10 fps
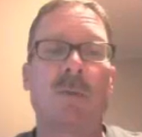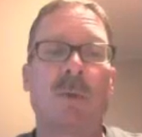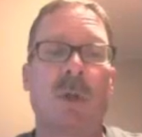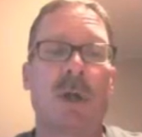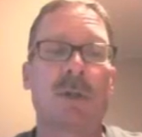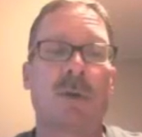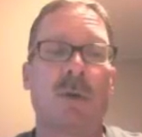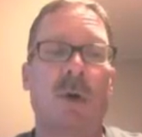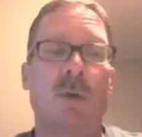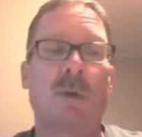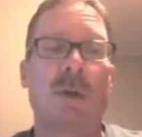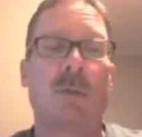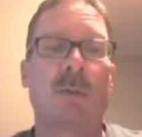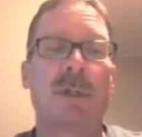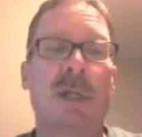will also know where
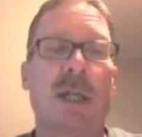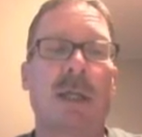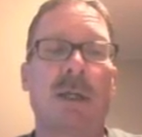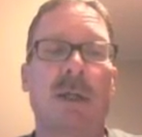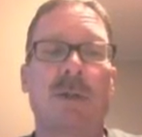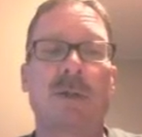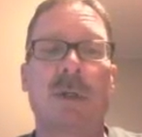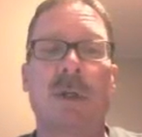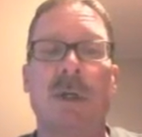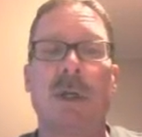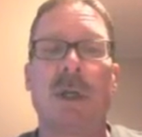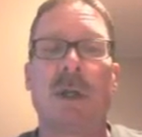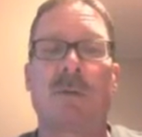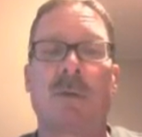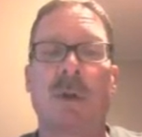your patella is
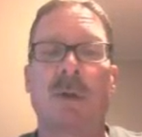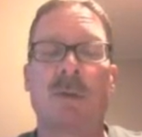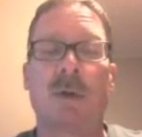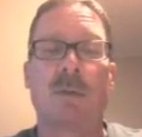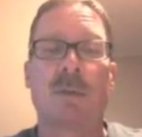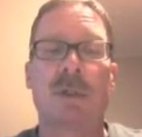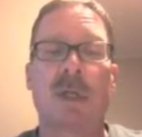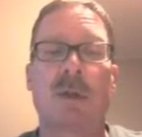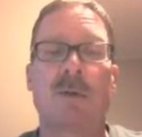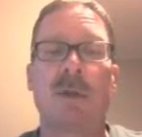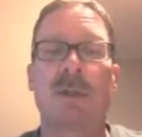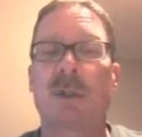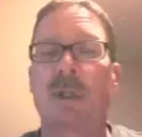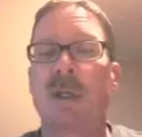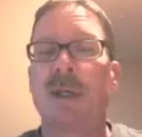in the front of the rear, patellar
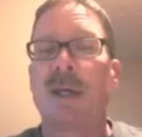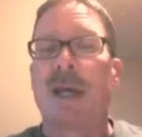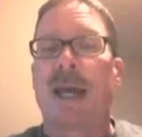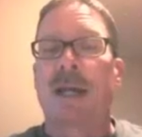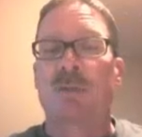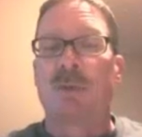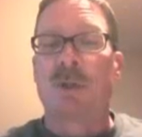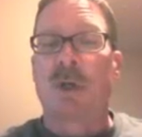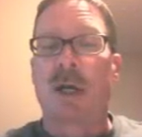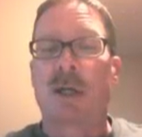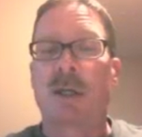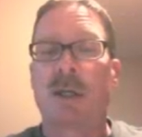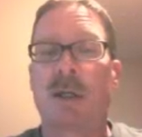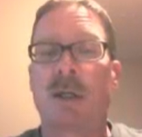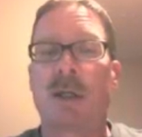region. As we talk
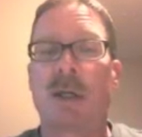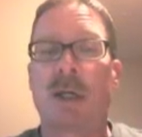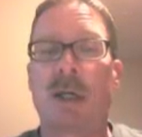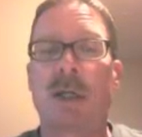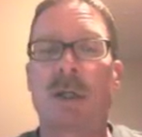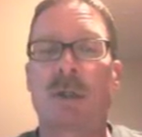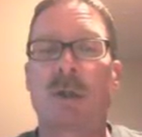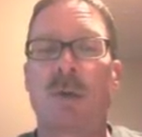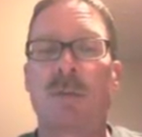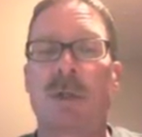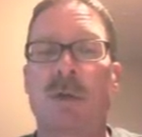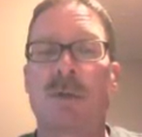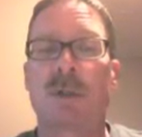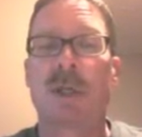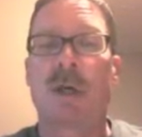in terms of
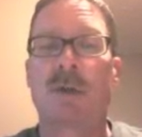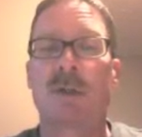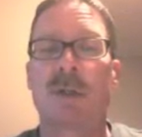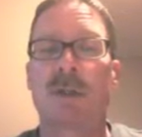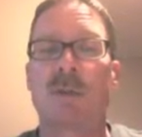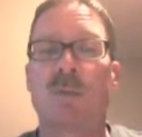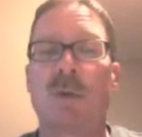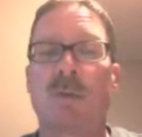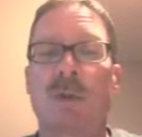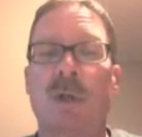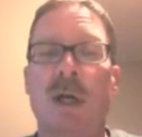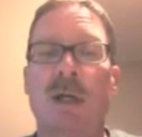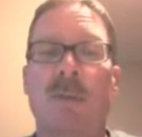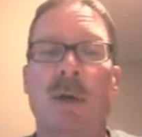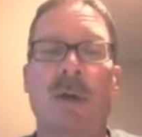the skeletal system, we will
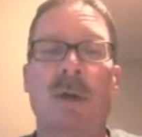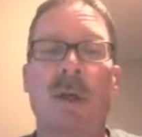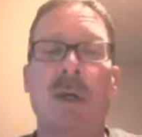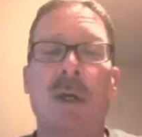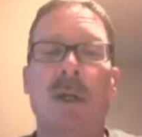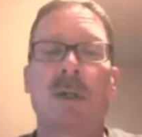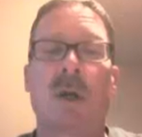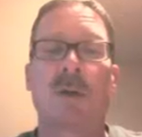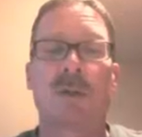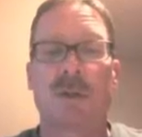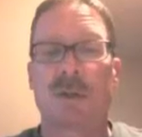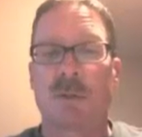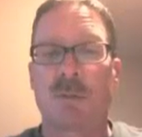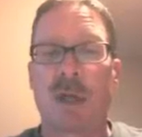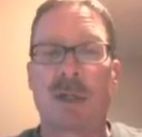talk about tarsals
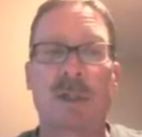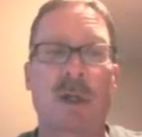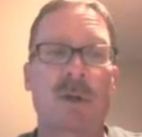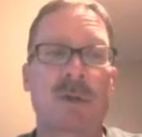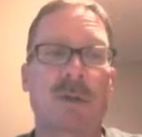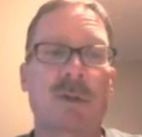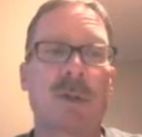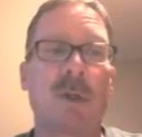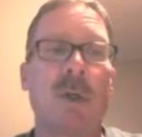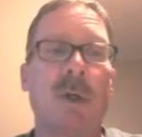and metatarsals